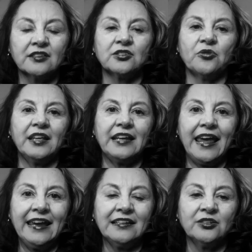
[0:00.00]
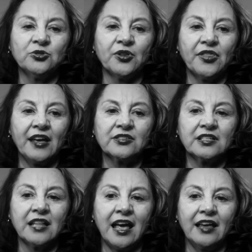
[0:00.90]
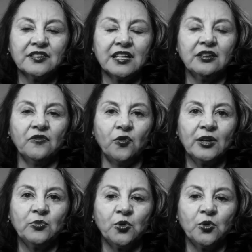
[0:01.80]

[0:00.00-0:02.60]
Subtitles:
so that 800,000 lives can avoid